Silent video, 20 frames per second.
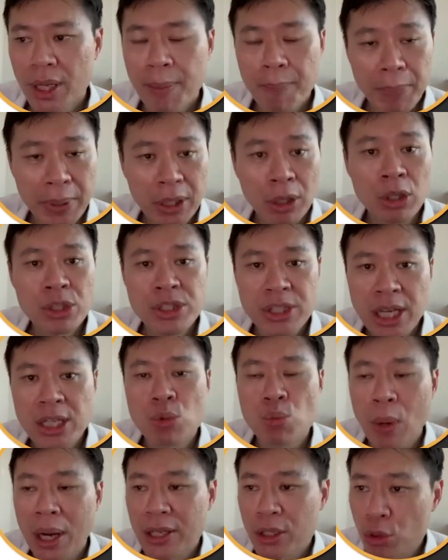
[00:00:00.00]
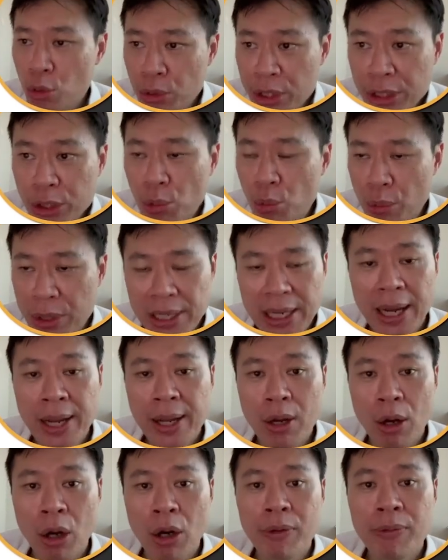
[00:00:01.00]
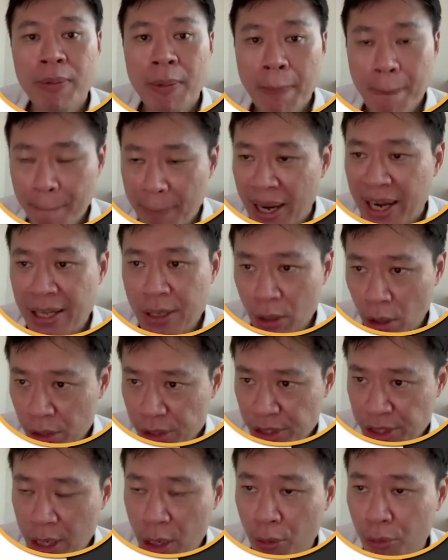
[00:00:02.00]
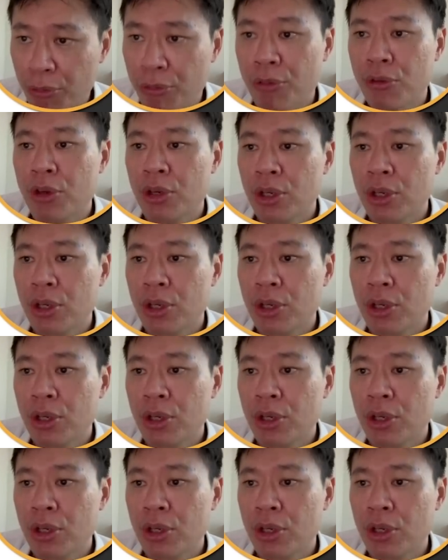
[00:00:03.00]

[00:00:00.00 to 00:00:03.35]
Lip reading: because that's what you need to rely on by yourself.